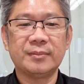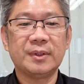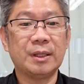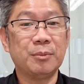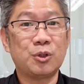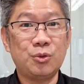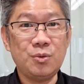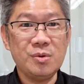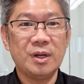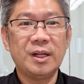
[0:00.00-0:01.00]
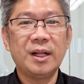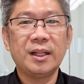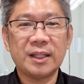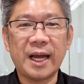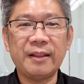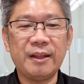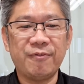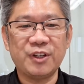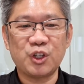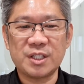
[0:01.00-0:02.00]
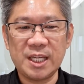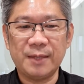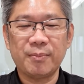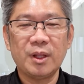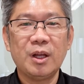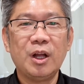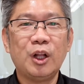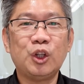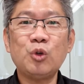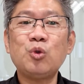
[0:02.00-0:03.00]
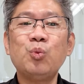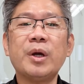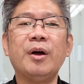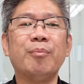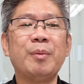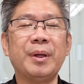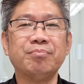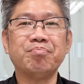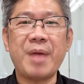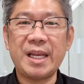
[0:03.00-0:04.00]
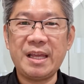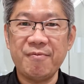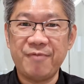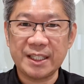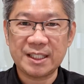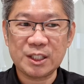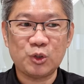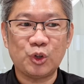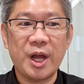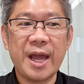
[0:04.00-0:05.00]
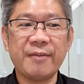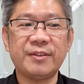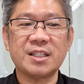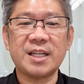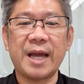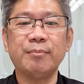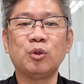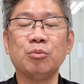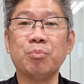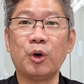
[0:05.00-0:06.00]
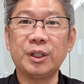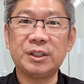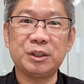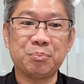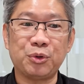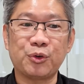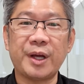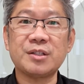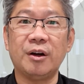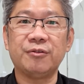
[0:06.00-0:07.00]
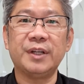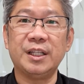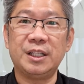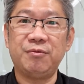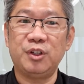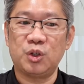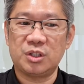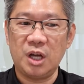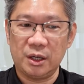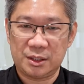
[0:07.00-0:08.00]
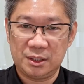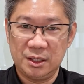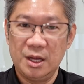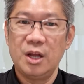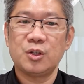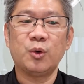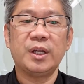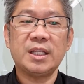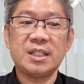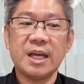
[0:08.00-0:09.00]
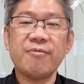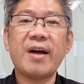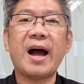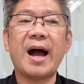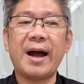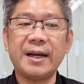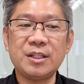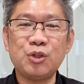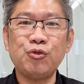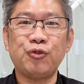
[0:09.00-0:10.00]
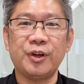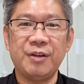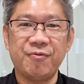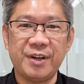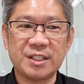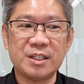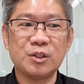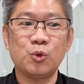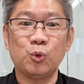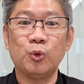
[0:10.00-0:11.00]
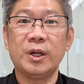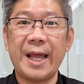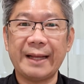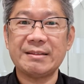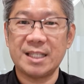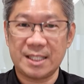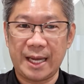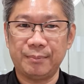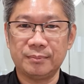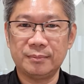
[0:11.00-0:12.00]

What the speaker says: Number 2, time efficiency. Due to work commitment, many investors do not have the time to monitor the progress of individual stocks. So ETFs are ideal for investors who lack the time.